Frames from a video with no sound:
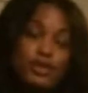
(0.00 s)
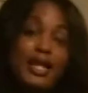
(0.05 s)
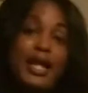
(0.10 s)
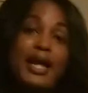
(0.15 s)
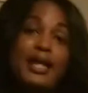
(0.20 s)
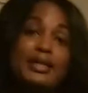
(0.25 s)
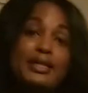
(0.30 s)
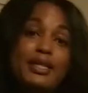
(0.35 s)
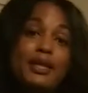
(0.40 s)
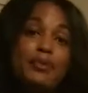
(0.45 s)

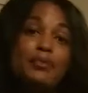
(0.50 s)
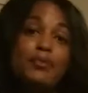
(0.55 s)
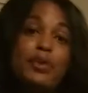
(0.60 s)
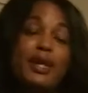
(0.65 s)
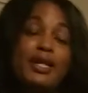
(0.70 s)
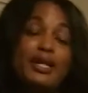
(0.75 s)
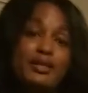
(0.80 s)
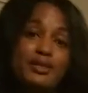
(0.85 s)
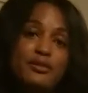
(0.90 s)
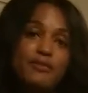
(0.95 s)
lined up
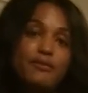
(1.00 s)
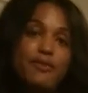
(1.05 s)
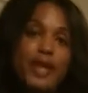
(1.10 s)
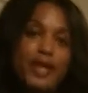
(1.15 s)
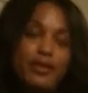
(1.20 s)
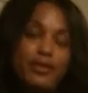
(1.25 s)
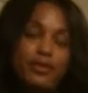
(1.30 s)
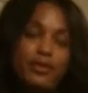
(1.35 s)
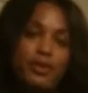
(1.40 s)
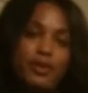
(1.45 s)
ready to
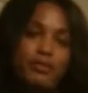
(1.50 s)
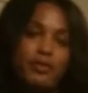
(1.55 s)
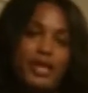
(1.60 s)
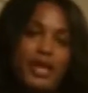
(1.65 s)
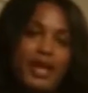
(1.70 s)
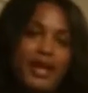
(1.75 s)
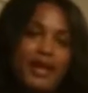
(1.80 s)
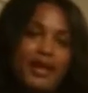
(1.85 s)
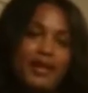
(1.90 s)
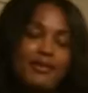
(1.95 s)
fight on their
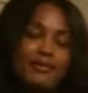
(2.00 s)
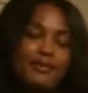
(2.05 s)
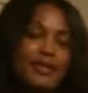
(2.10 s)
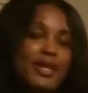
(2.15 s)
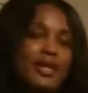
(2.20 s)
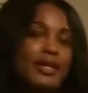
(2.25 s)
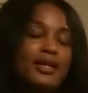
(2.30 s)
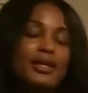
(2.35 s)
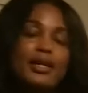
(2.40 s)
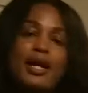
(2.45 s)
behalf.
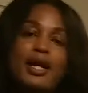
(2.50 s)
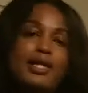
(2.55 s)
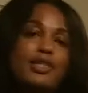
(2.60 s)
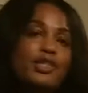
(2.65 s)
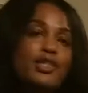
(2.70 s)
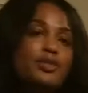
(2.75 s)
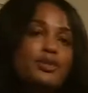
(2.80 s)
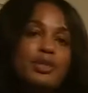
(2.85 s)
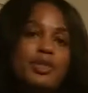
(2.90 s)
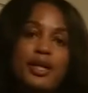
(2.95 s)

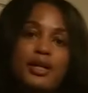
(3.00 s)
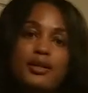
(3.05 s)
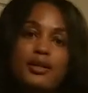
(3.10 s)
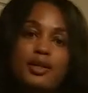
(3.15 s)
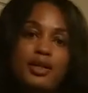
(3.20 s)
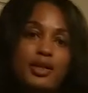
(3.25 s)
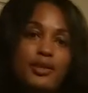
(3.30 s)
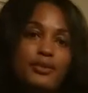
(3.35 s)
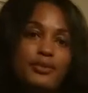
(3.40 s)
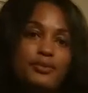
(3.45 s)
Guys, you are not
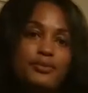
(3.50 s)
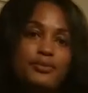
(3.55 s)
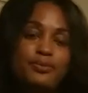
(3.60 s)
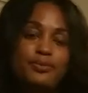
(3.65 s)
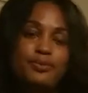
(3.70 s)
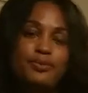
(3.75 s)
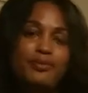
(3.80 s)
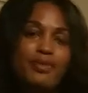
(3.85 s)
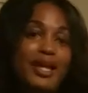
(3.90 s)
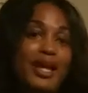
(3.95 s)
alone.
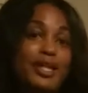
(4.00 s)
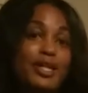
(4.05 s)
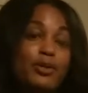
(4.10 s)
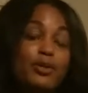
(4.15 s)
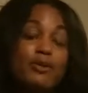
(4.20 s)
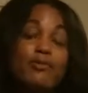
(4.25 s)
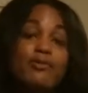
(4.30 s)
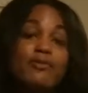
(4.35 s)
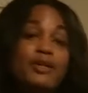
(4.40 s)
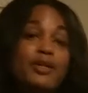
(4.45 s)
I
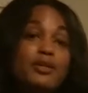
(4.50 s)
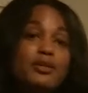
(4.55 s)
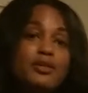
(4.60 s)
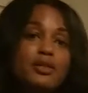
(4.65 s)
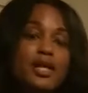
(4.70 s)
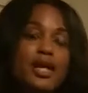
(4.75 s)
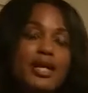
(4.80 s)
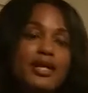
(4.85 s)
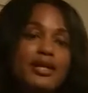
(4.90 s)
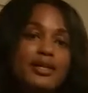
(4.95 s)
know it feels
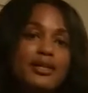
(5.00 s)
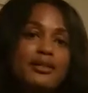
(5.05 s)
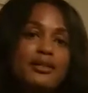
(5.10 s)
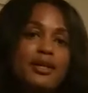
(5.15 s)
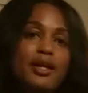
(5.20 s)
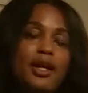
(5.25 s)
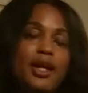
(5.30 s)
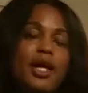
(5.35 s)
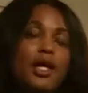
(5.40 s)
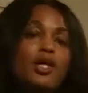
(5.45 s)
like it.
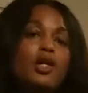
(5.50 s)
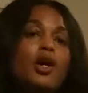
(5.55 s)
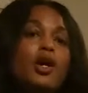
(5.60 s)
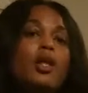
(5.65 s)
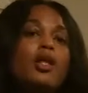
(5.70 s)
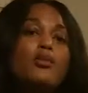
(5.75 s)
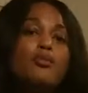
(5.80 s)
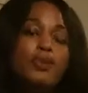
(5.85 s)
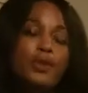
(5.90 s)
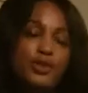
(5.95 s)

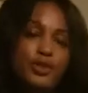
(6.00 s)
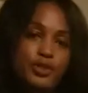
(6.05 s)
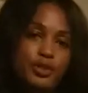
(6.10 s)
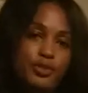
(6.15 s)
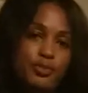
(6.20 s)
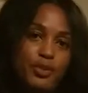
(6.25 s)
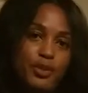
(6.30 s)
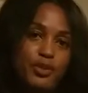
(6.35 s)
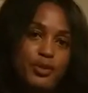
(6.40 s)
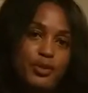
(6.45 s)
Call upon your
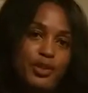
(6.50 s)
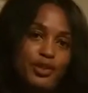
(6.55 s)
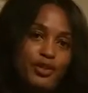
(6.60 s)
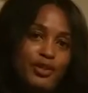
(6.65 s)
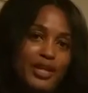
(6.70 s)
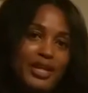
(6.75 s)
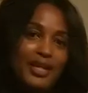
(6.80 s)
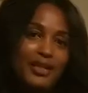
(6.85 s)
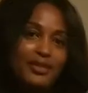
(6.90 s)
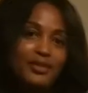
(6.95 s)
spirit and
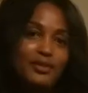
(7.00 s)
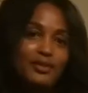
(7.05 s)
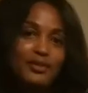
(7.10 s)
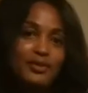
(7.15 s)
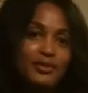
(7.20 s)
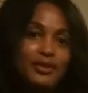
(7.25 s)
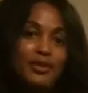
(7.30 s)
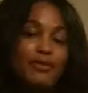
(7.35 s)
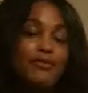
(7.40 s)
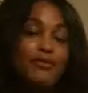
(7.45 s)
your angels
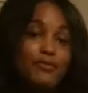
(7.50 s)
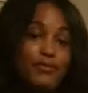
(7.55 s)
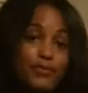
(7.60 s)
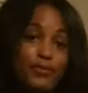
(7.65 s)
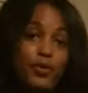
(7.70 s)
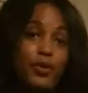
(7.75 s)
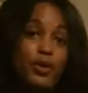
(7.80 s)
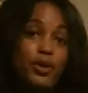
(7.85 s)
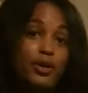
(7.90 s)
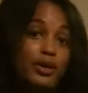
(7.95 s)

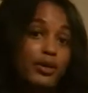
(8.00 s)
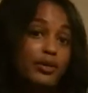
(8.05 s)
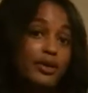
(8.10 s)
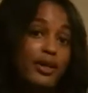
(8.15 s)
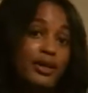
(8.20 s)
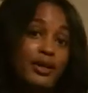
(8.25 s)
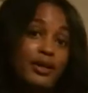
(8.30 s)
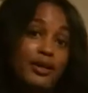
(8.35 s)
for